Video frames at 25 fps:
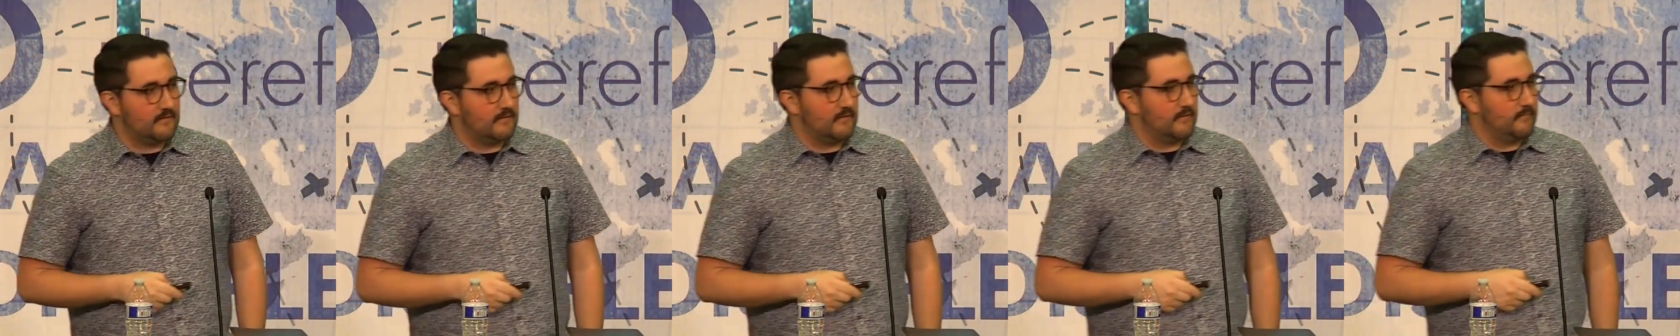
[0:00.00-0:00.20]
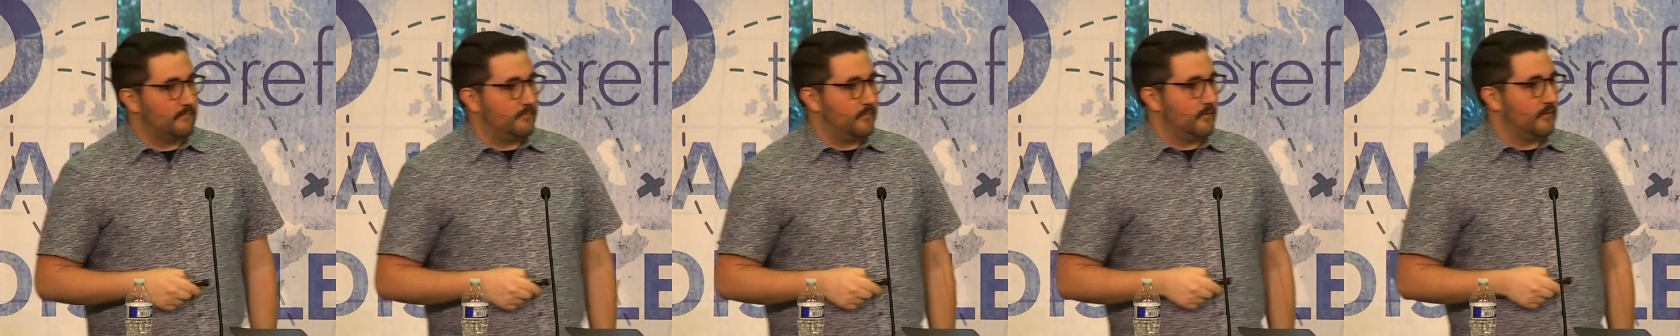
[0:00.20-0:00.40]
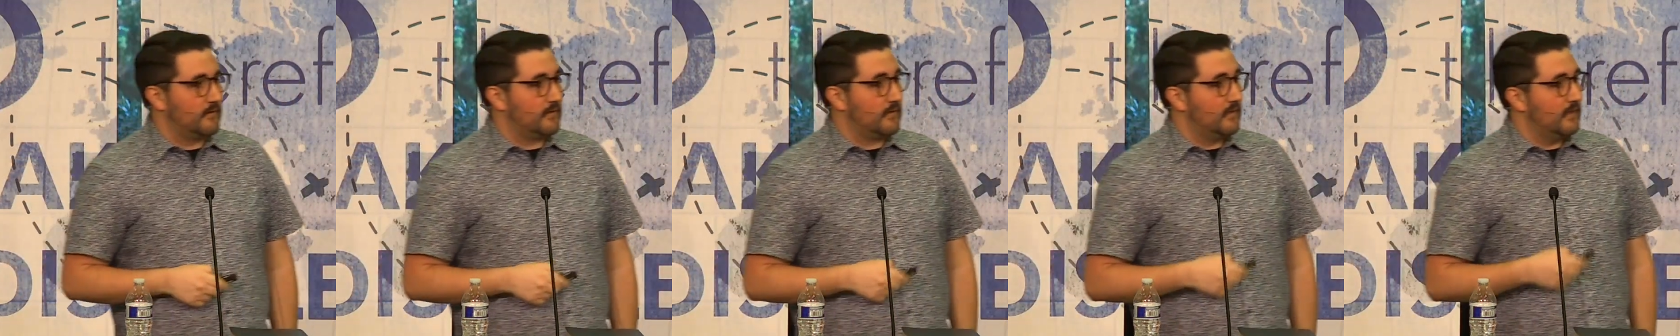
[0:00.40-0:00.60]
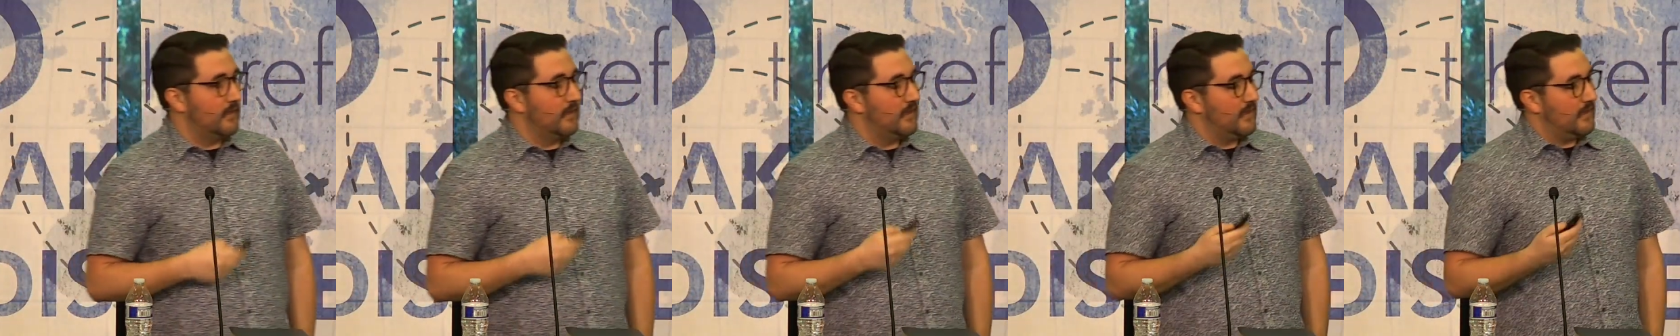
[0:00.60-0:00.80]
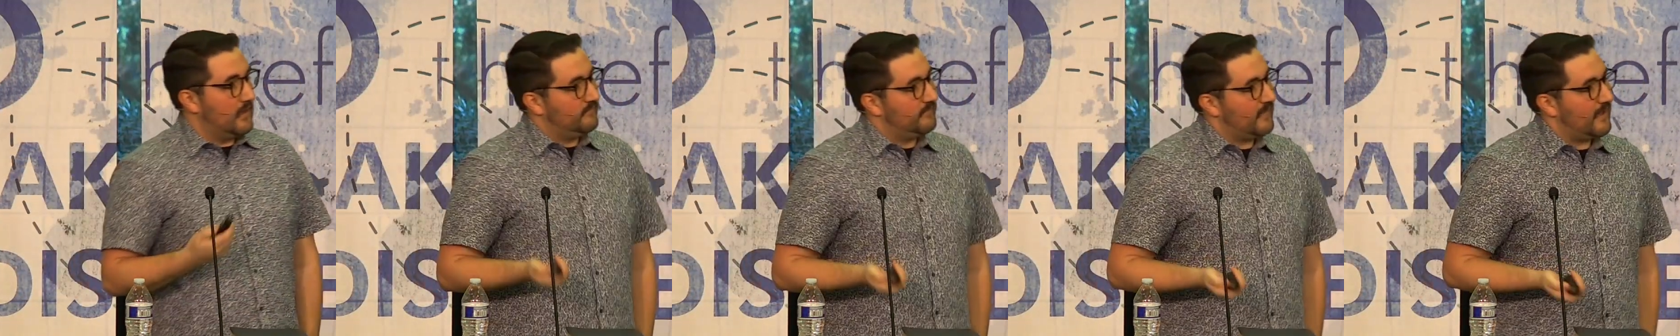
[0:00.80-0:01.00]
into the
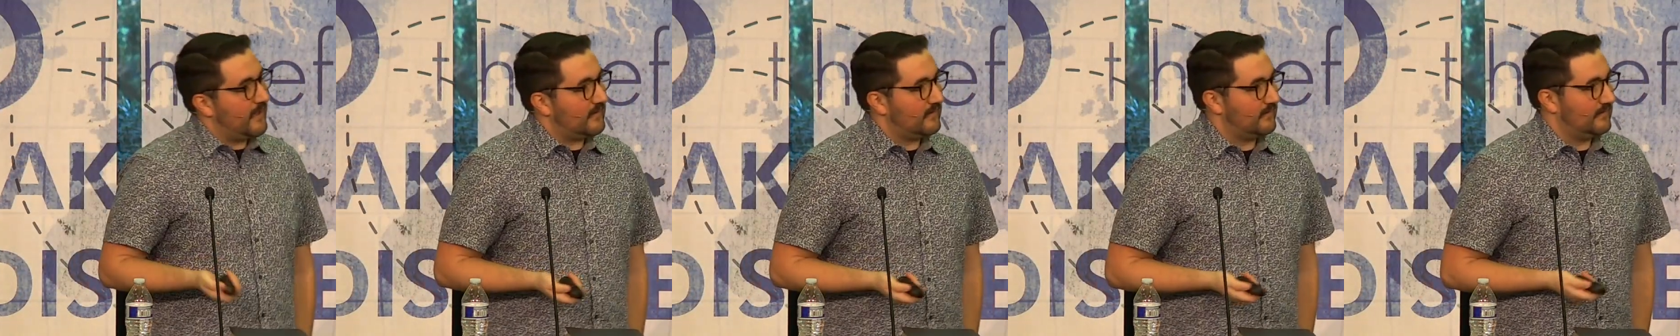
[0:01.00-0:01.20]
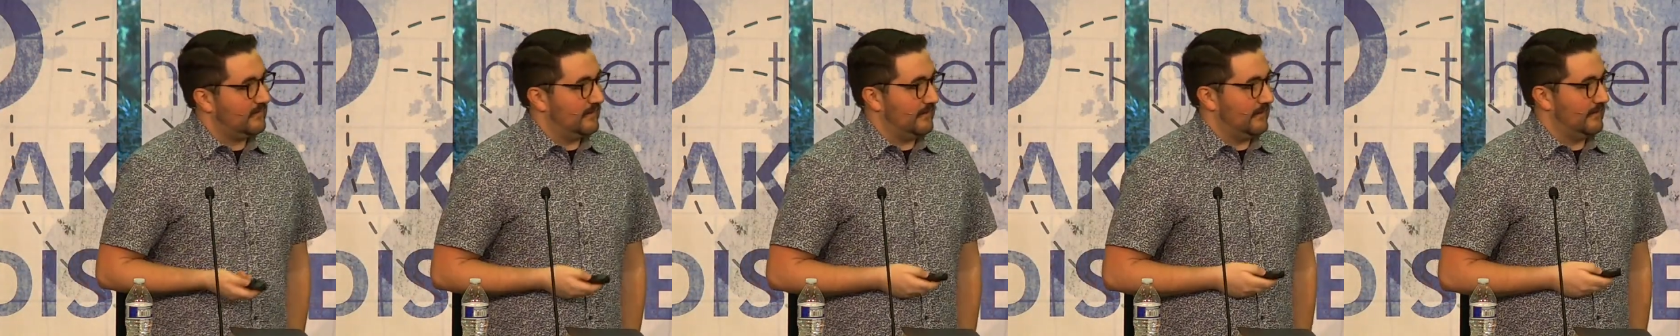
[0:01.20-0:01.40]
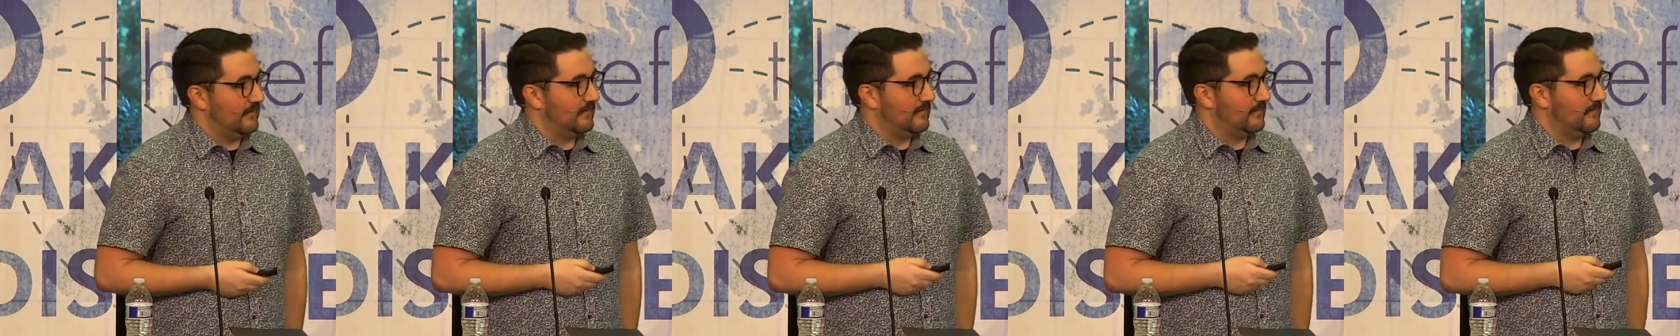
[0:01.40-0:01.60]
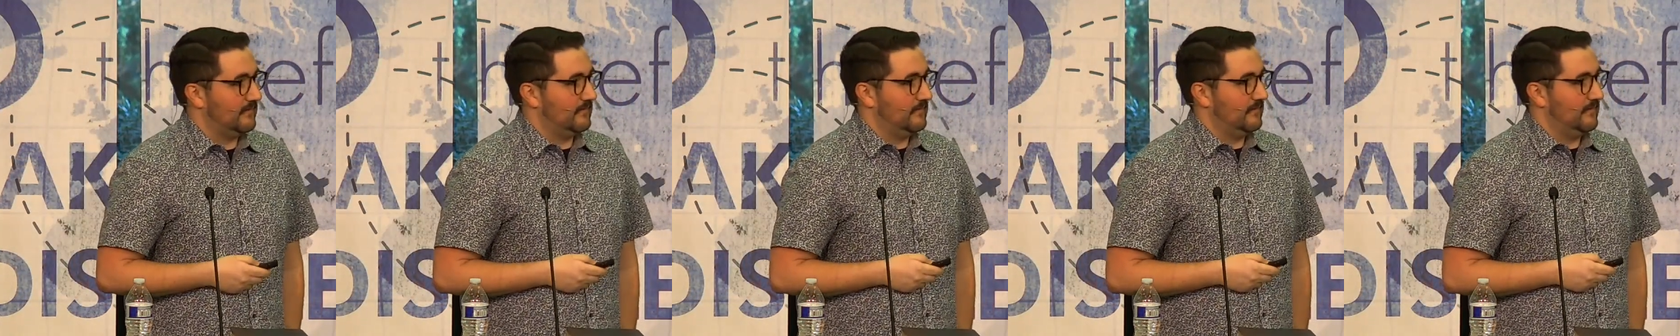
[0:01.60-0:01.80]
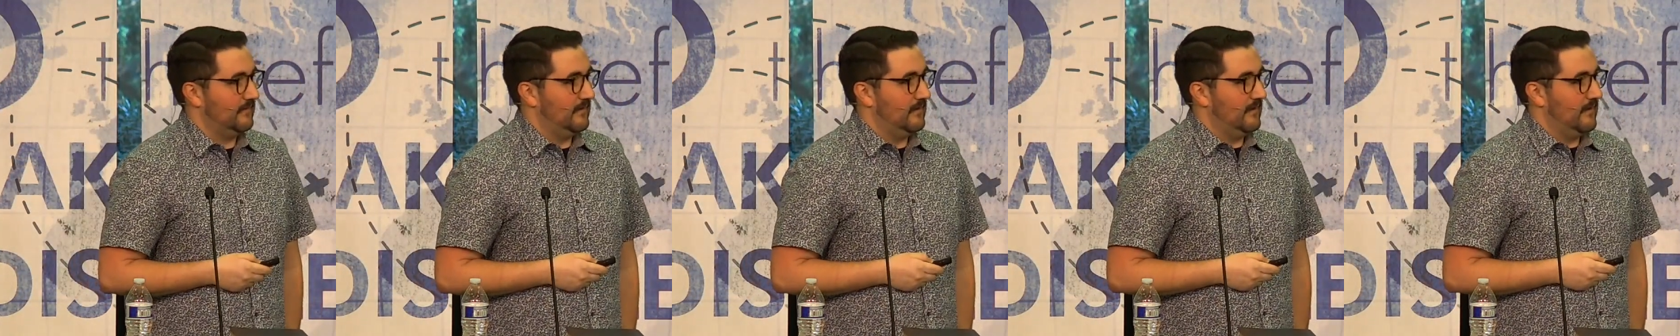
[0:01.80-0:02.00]
book of
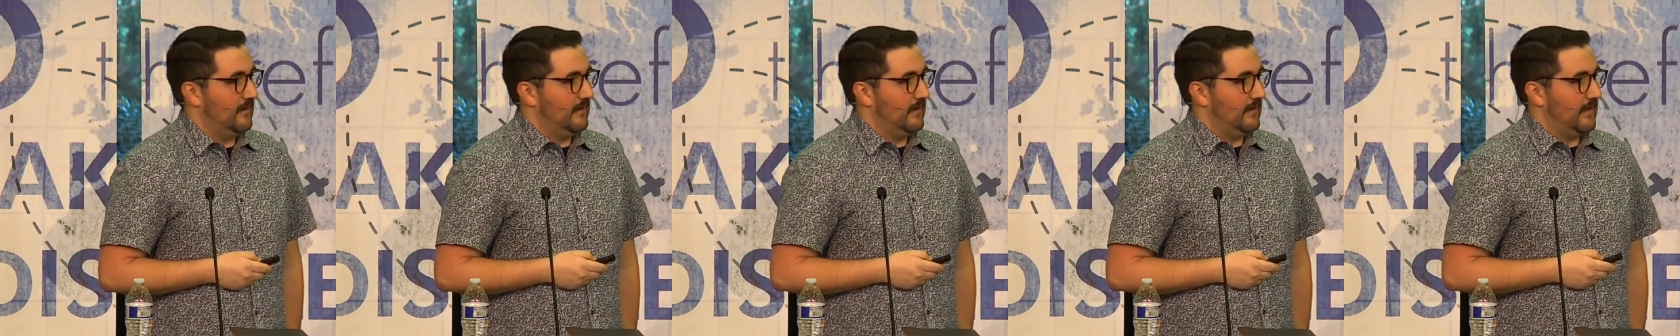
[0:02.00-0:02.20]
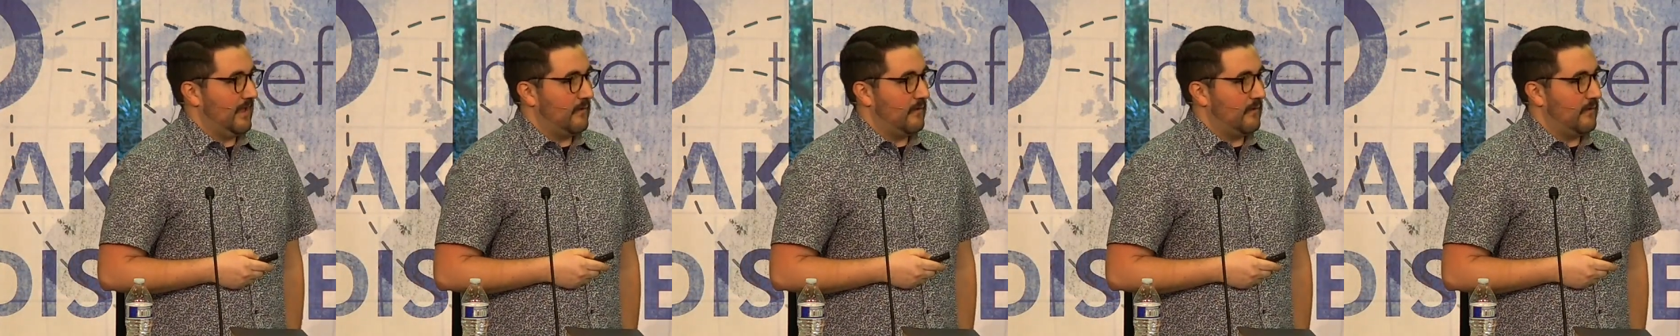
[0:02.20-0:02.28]
Exodus.